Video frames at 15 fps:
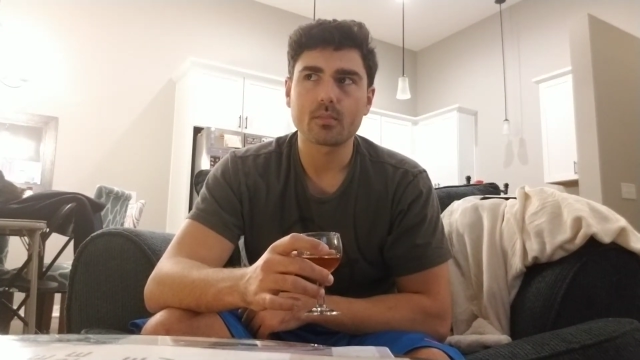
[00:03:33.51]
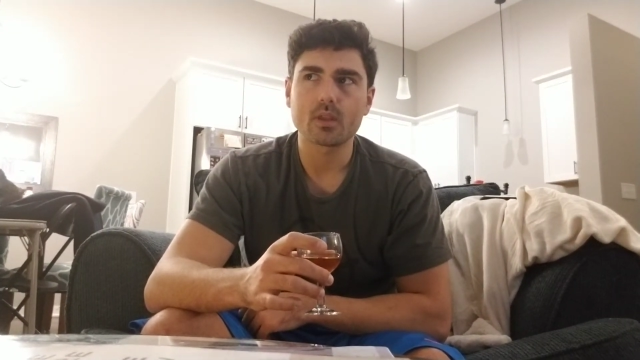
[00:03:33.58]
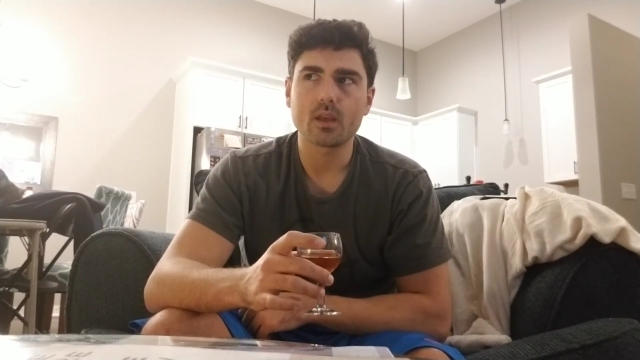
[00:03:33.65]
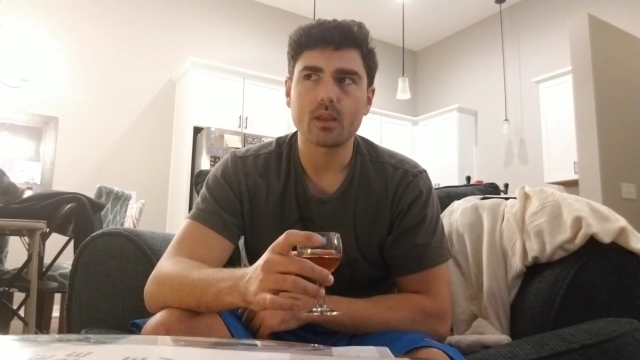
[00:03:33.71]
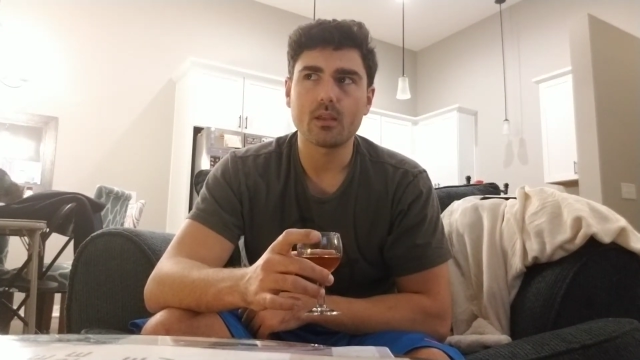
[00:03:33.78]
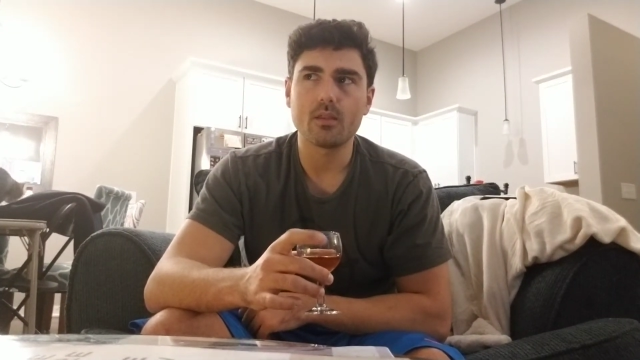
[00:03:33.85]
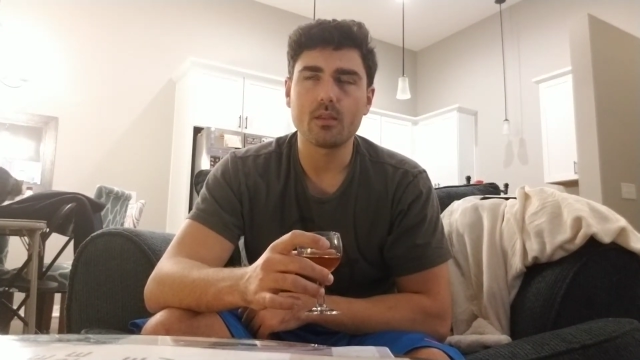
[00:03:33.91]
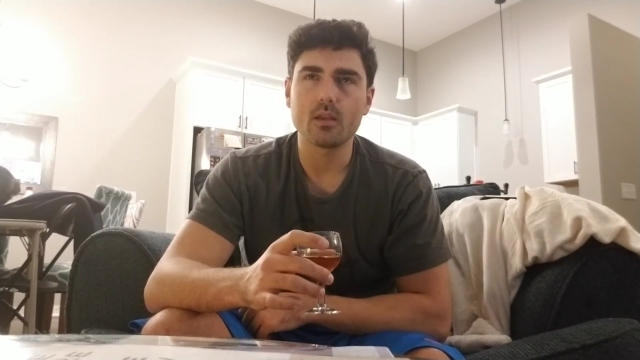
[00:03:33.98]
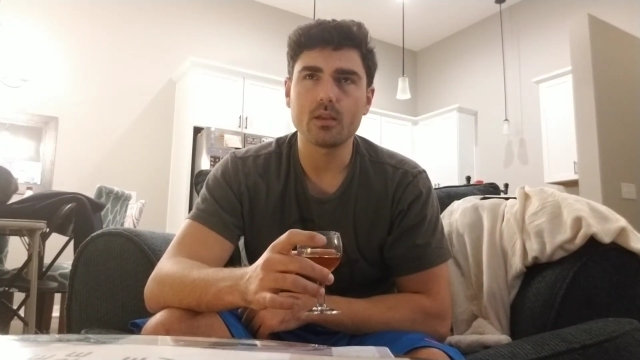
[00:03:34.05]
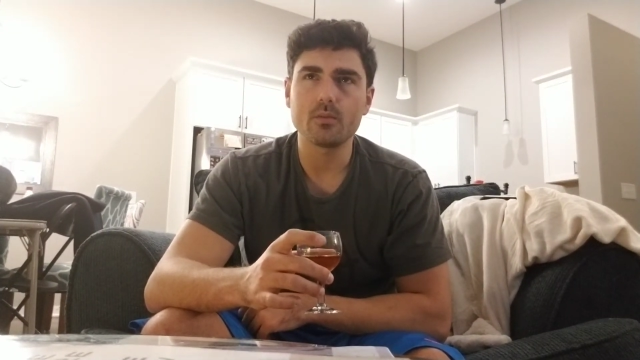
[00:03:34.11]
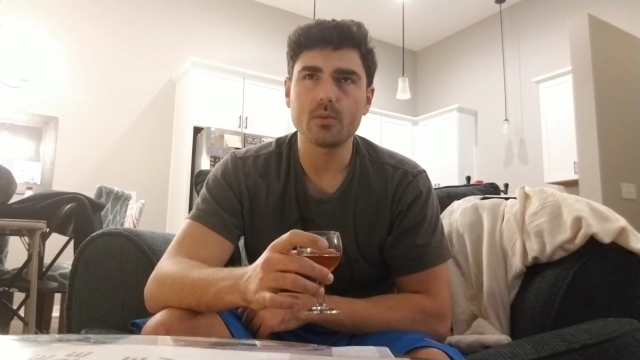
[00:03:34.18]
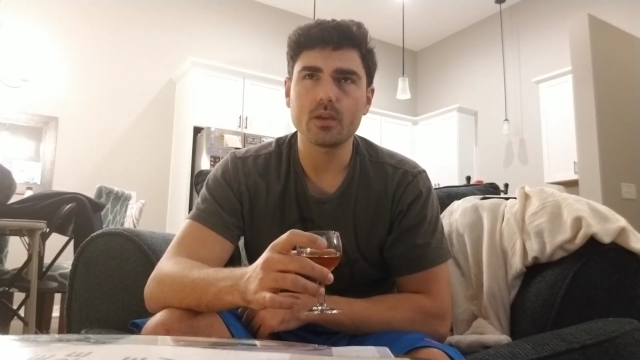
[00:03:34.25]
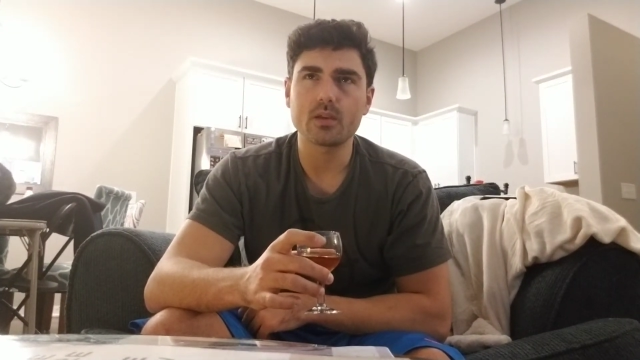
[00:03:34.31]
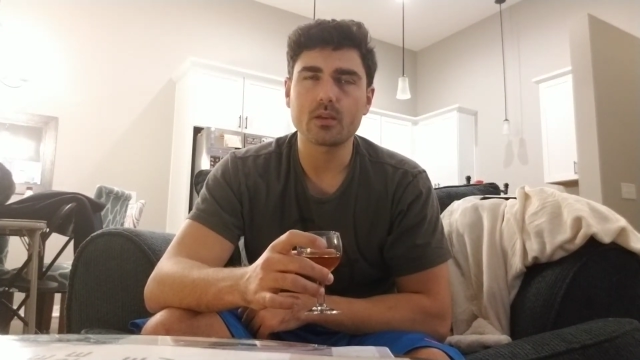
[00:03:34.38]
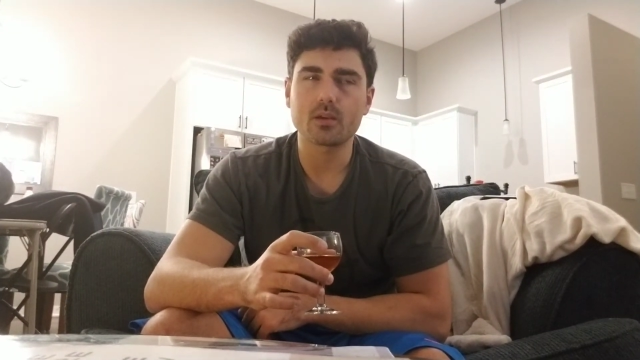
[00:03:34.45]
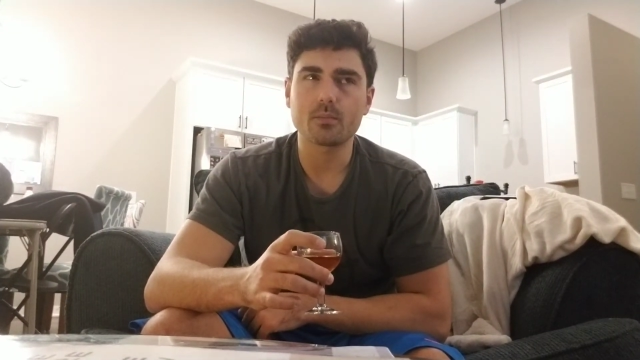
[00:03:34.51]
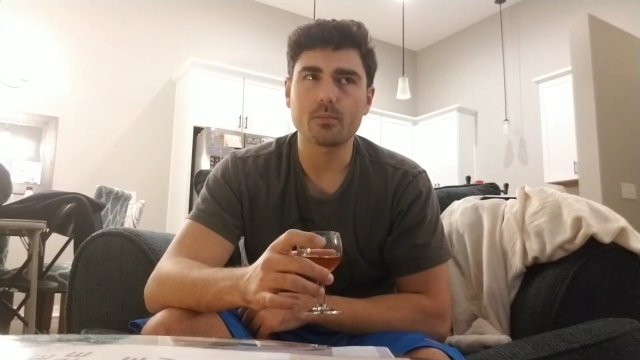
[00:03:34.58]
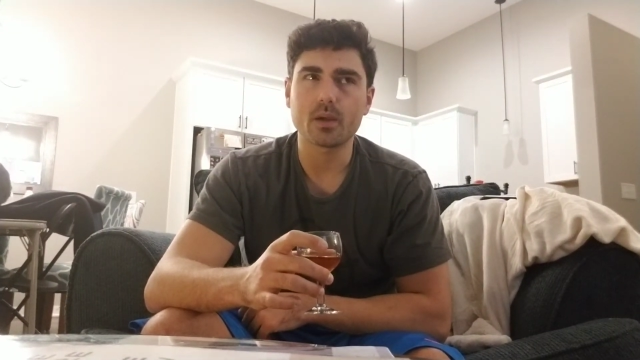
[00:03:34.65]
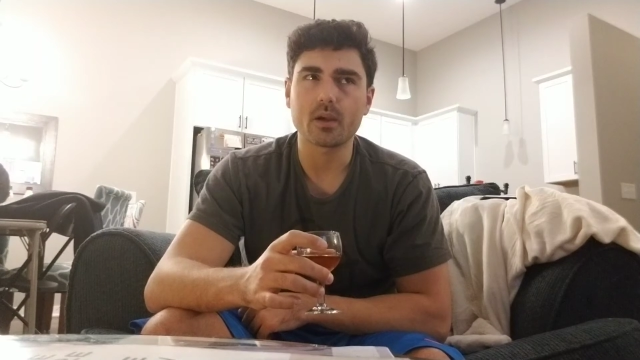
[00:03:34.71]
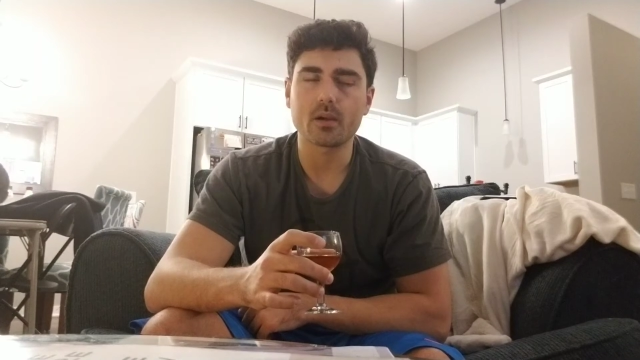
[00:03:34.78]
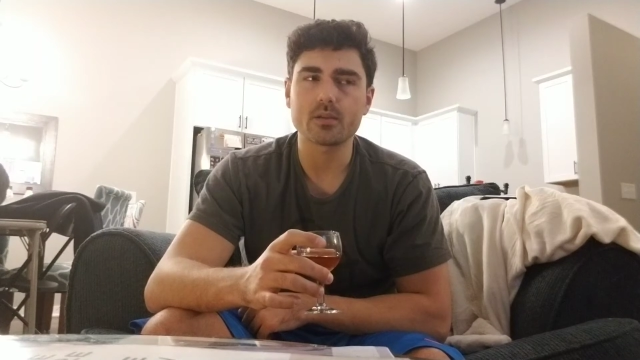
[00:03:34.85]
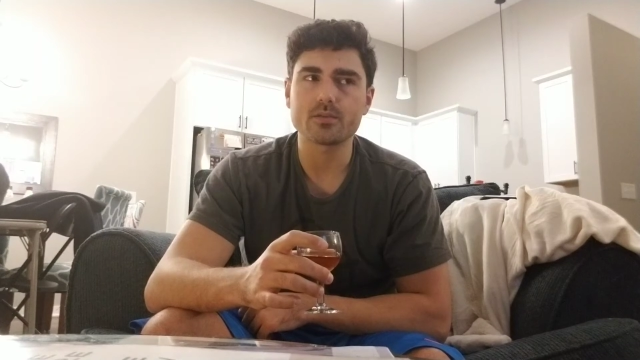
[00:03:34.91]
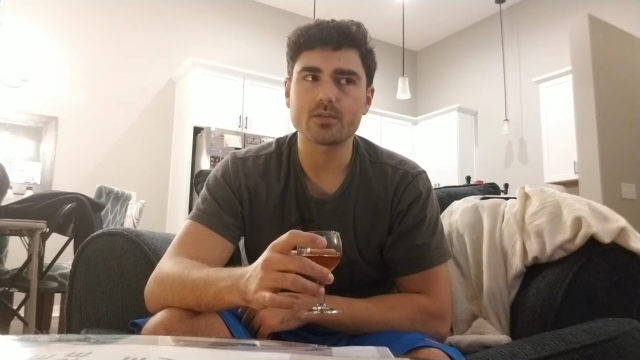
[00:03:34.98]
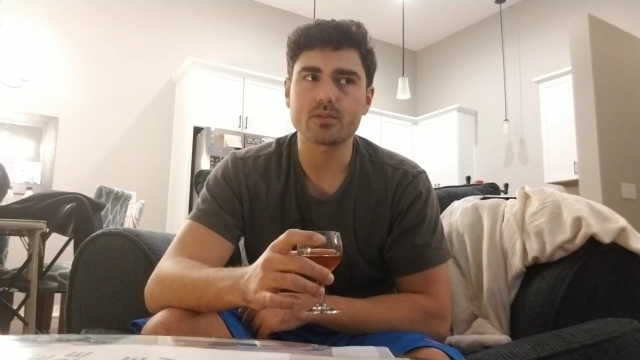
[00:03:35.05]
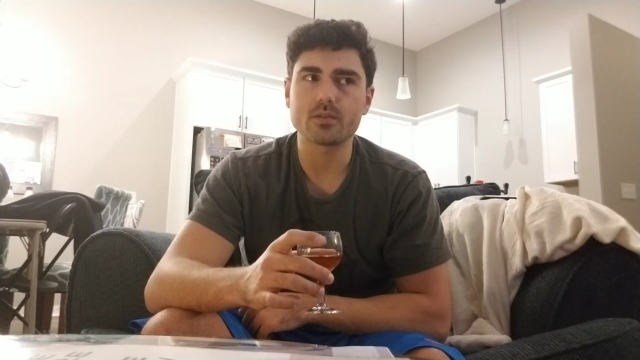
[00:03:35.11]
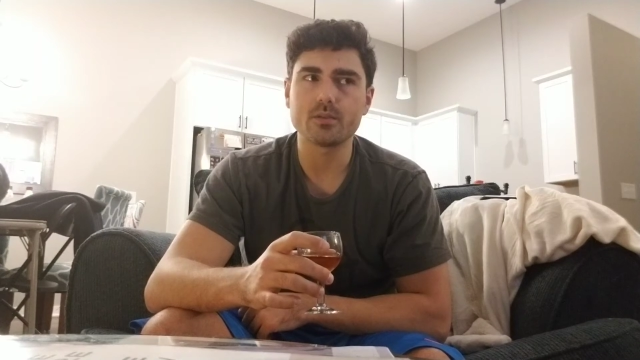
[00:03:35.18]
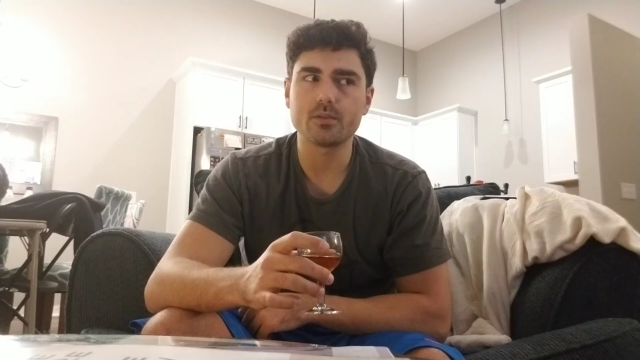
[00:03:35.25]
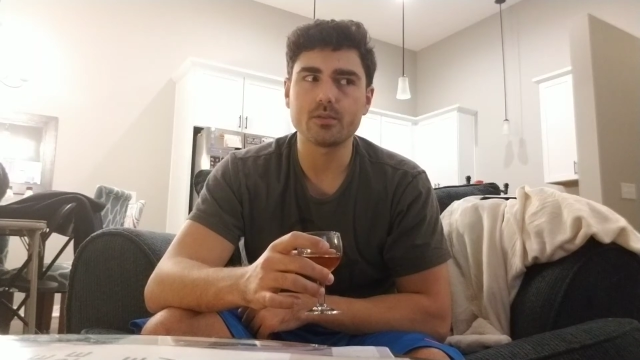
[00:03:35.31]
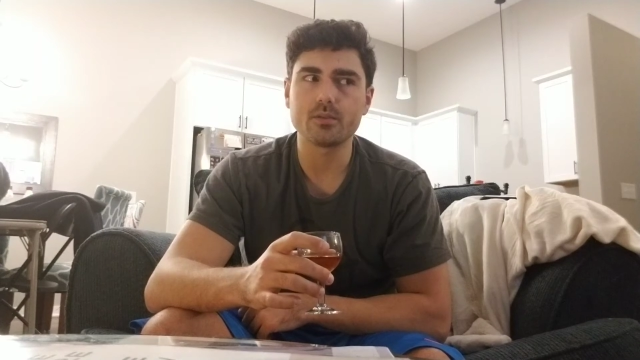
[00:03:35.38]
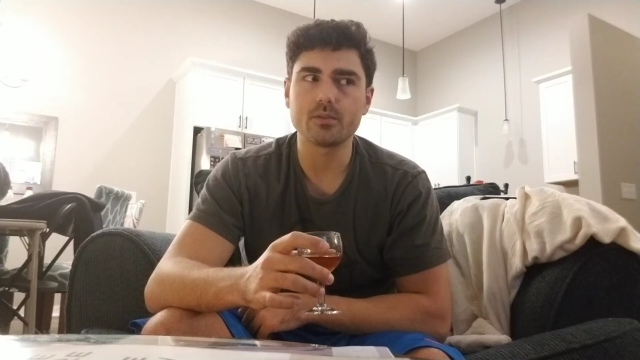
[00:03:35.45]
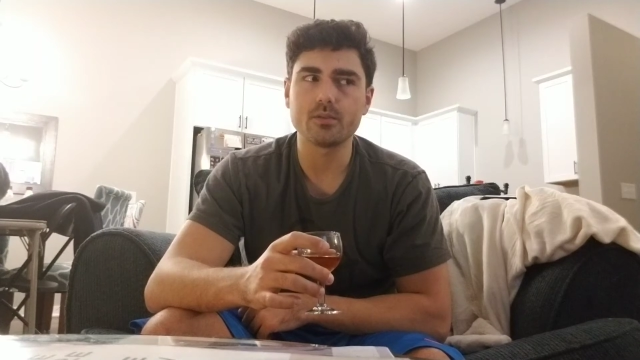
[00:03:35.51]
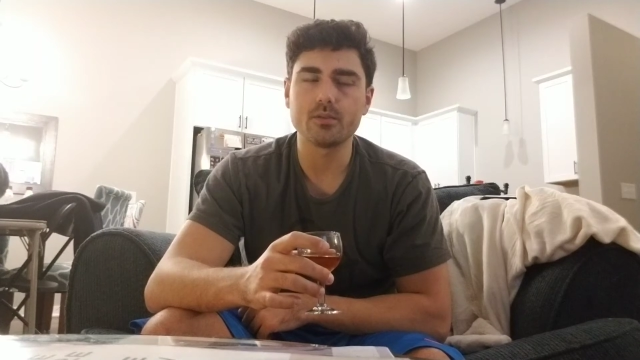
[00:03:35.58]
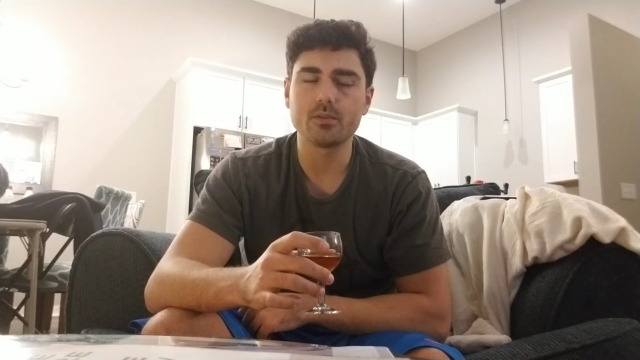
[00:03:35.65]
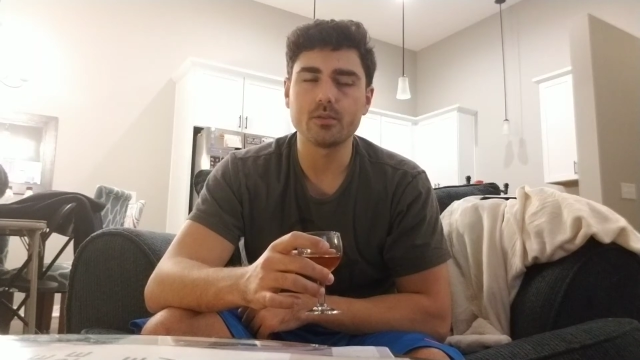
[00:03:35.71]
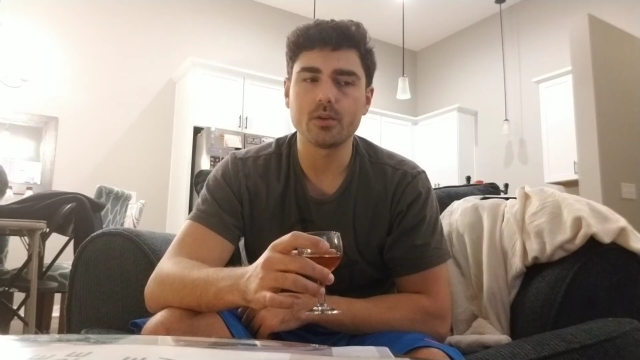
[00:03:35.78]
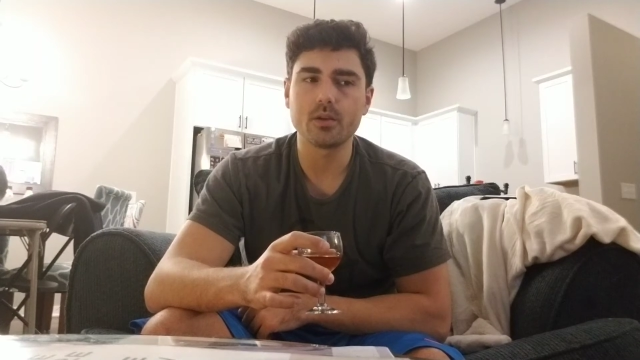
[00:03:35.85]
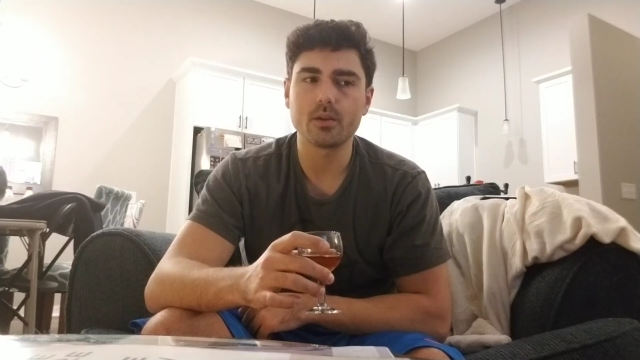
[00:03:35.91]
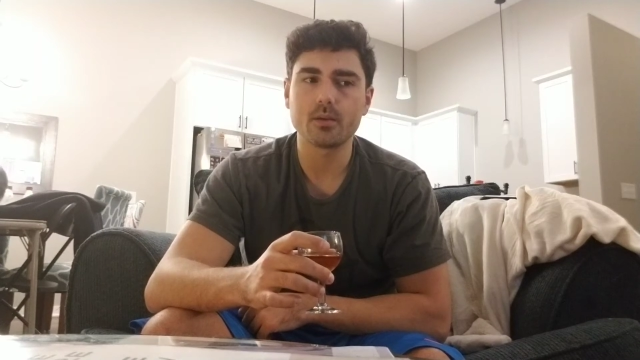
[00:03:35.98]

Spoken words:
then we can compare it to